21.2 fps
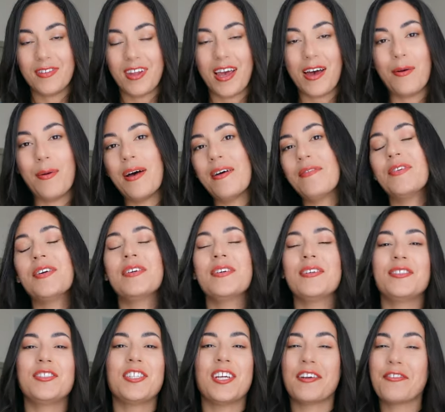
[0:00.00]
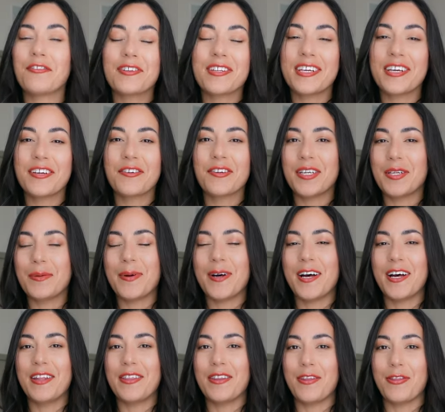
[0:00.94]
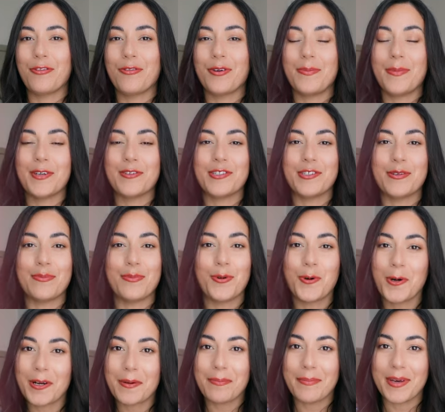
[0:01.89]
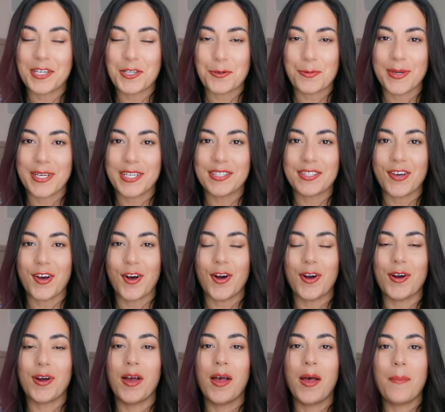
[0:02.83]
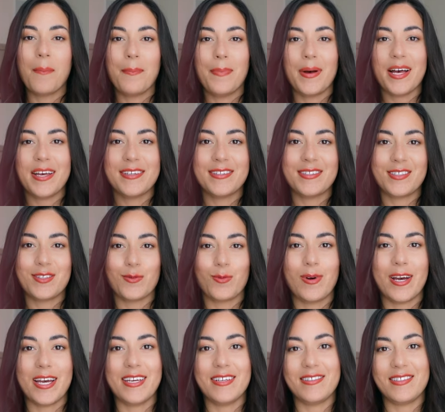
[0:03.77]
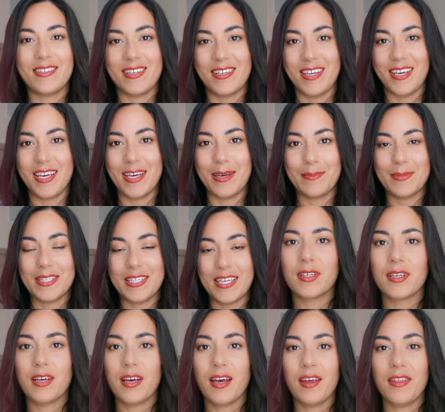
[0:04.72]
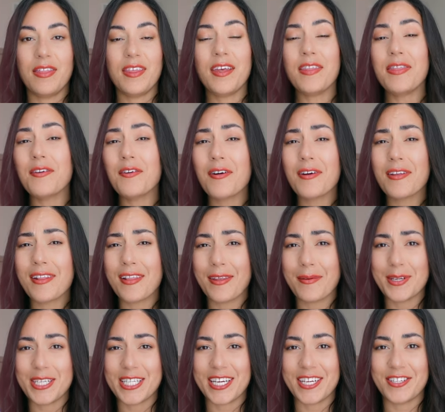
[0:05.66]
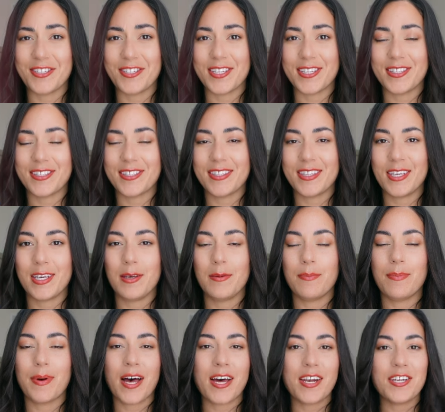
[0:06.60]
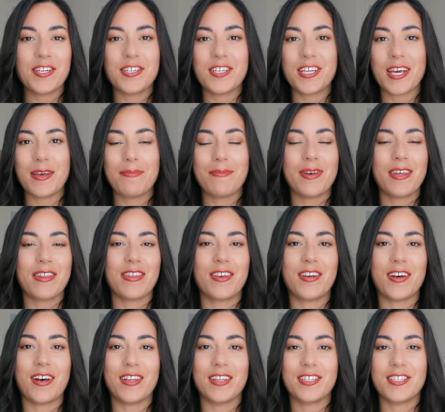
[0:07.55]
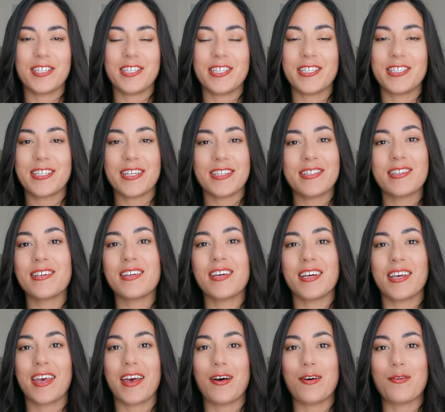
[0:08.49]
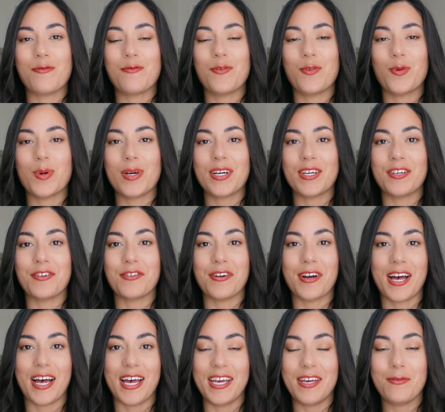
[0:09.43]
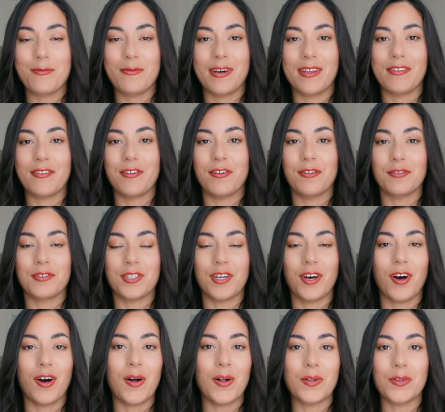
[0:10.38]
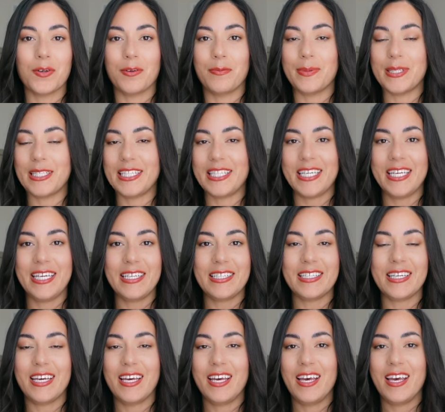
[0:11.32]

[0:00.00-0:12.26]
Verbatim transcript: However, generally agreed upon, the three most important measurements are bust, waist, and hips. Then there are the limitations. The body shape methodology doesn't account for your height, whether you're tall or petite.